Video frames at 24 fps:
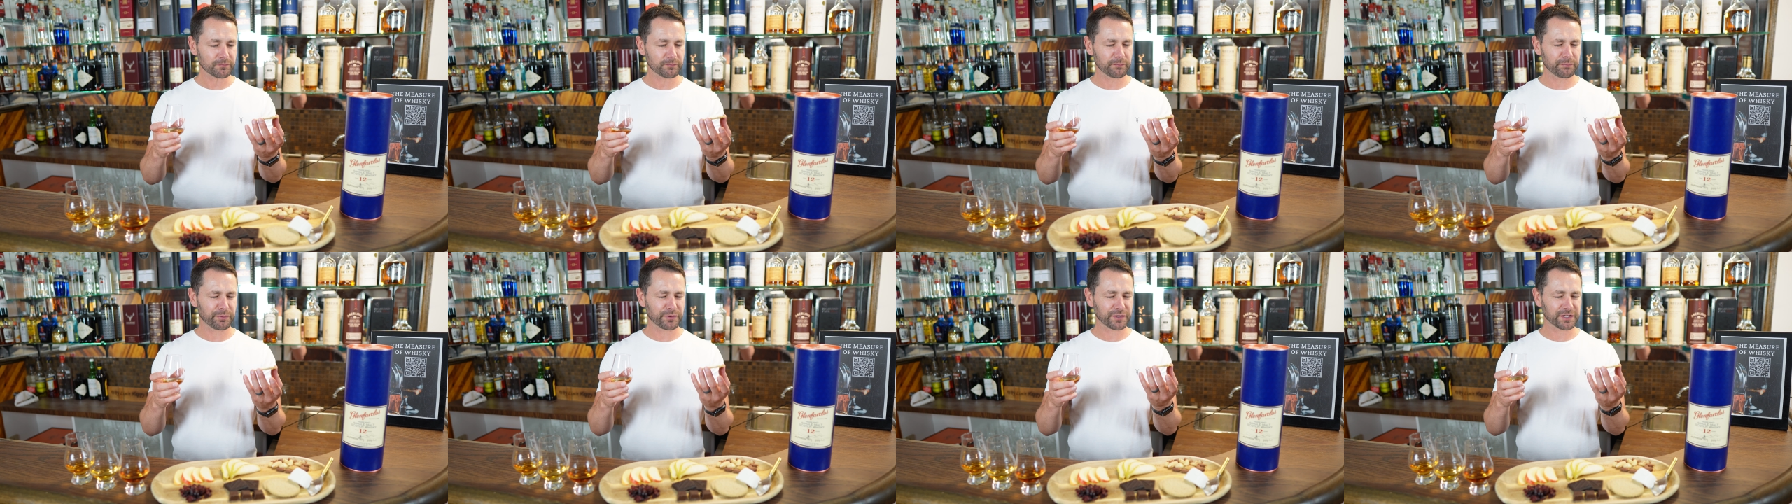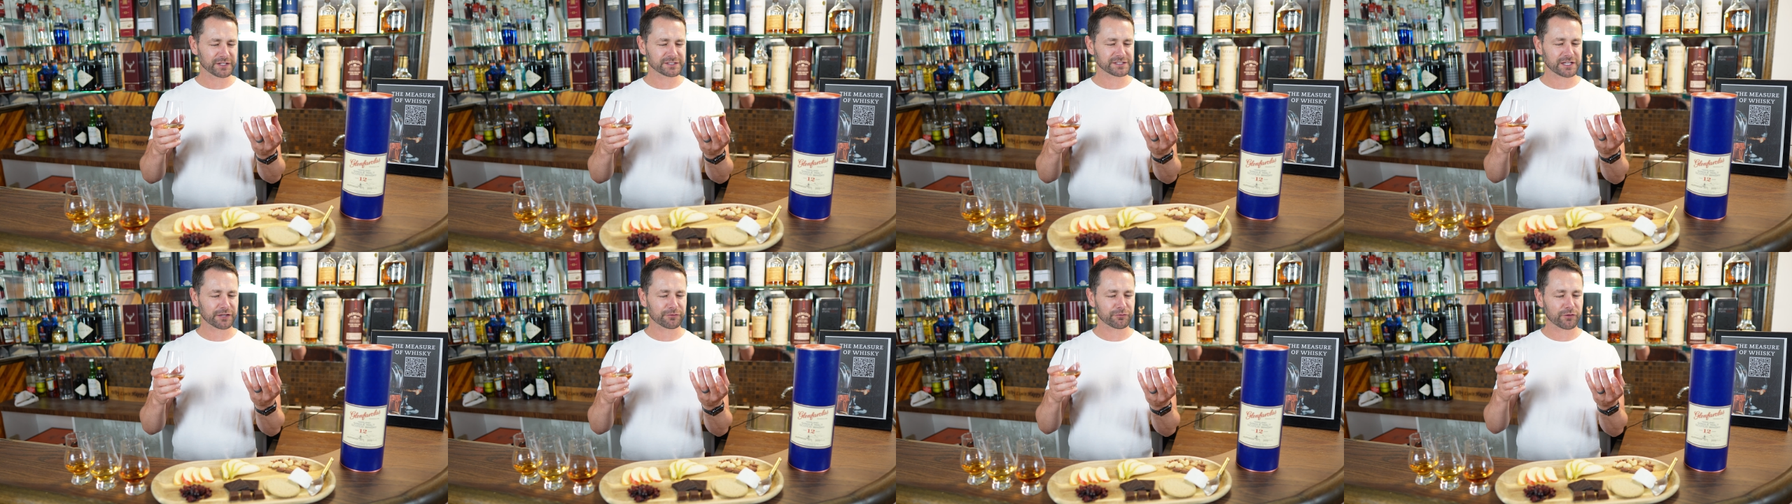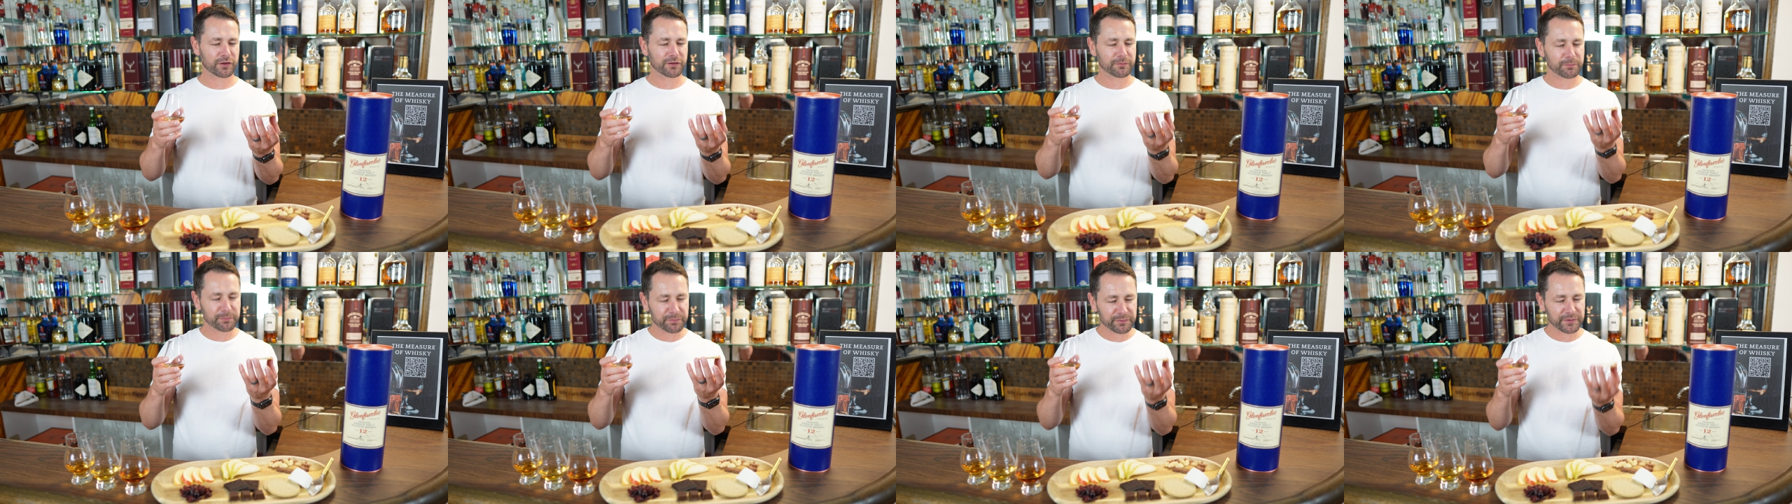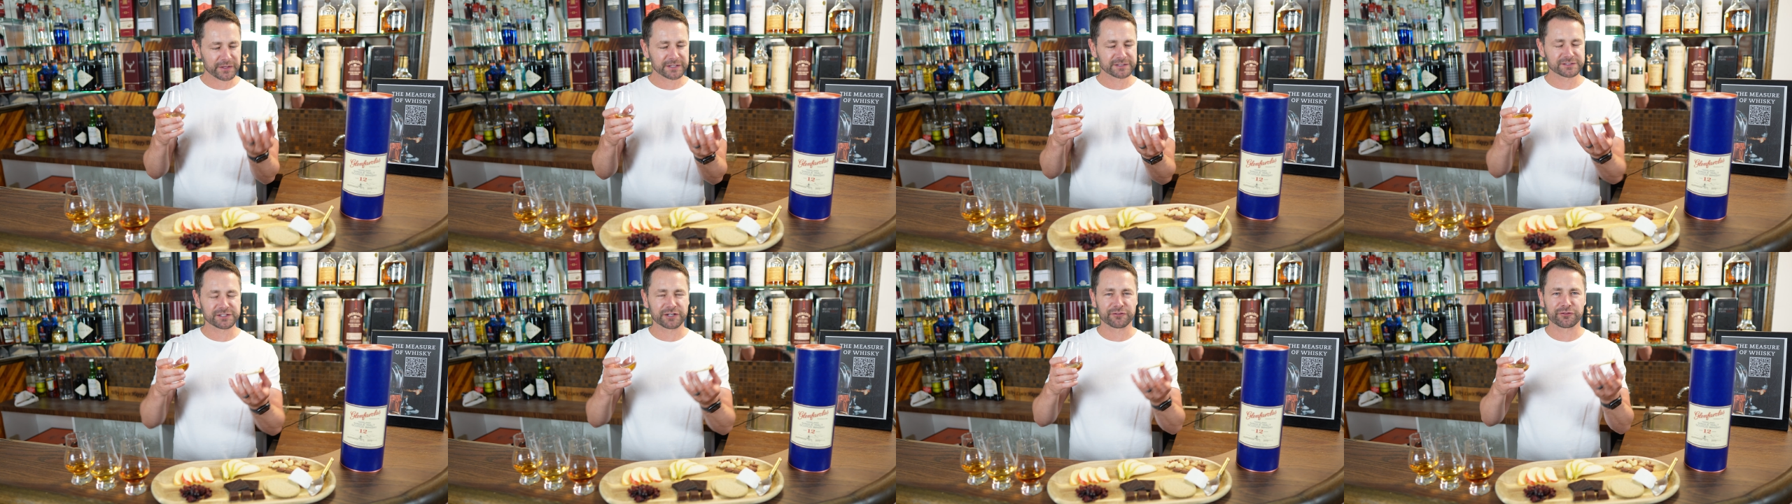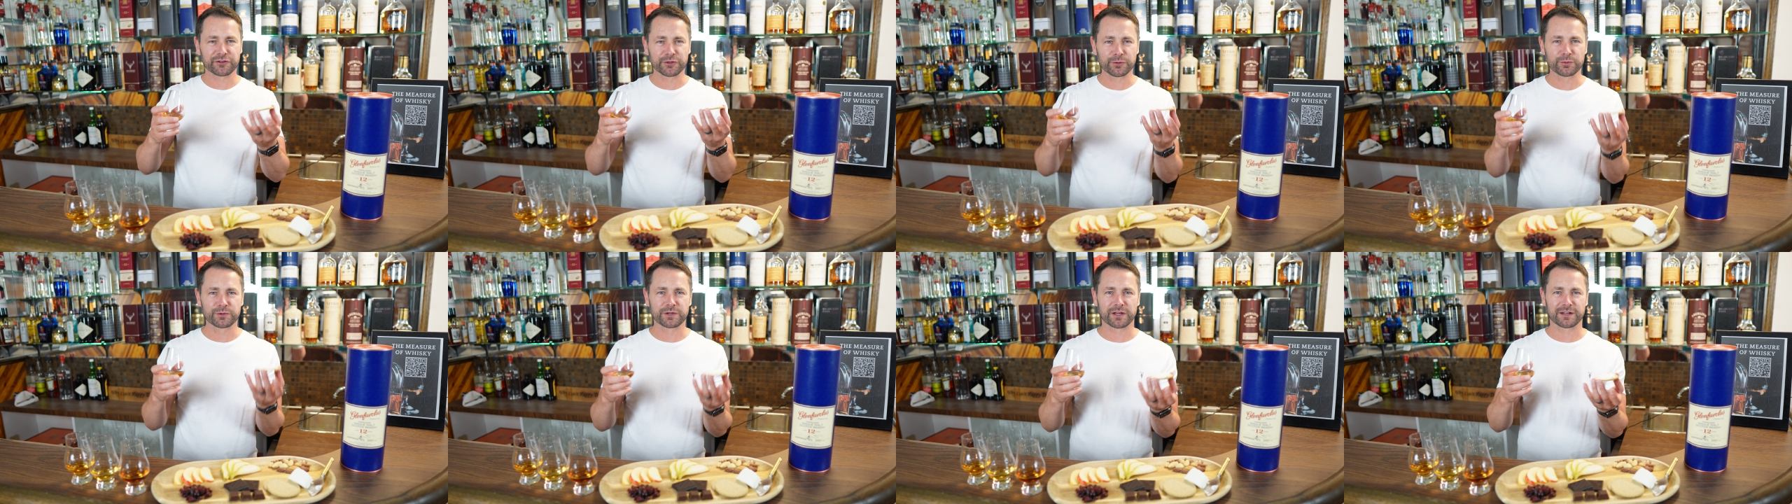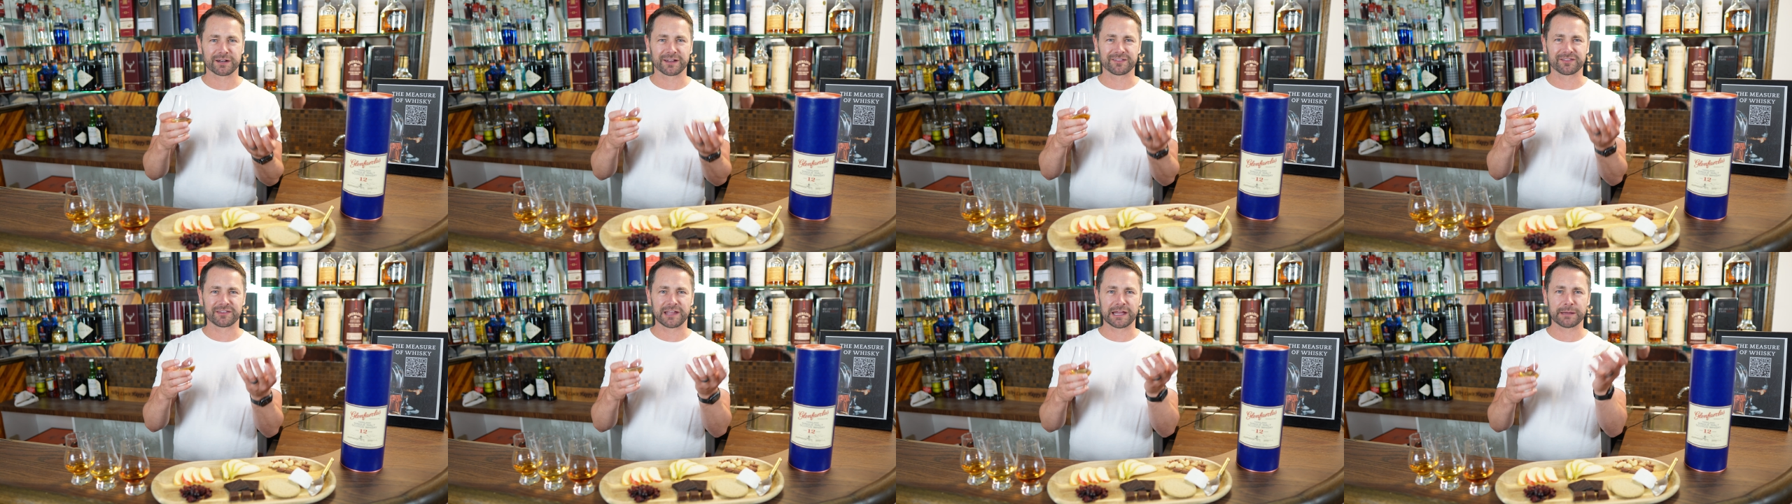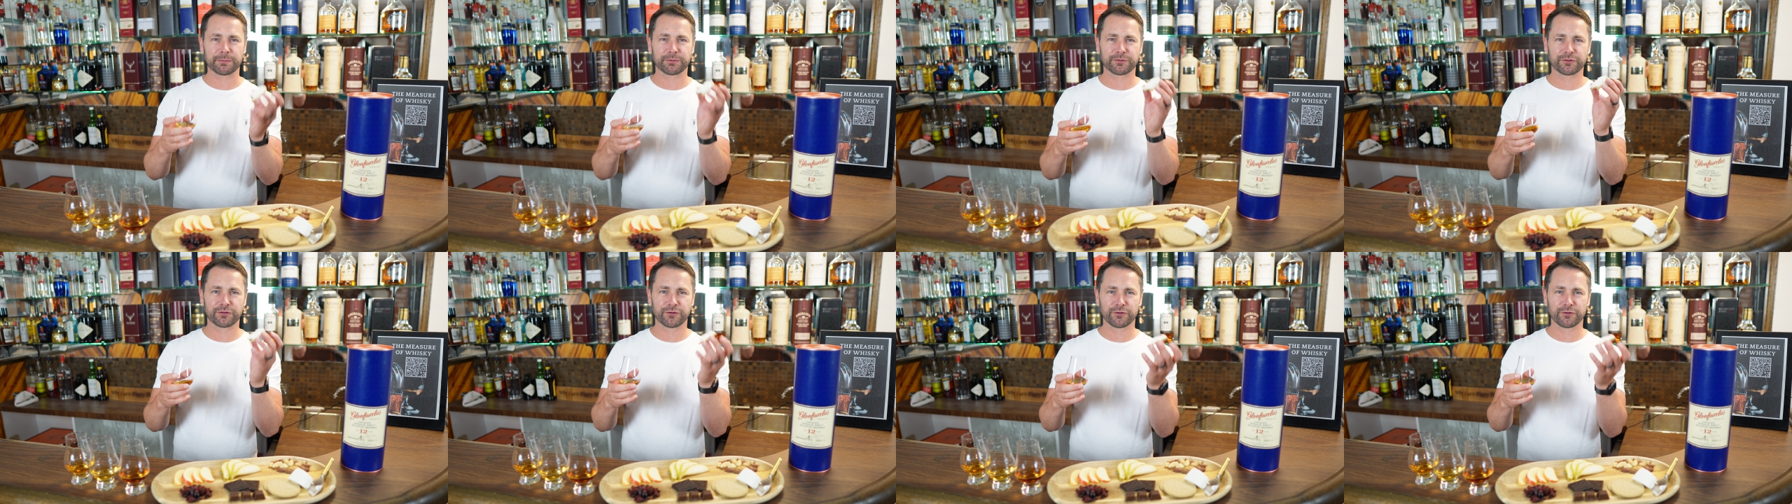but it brings a real kind of depth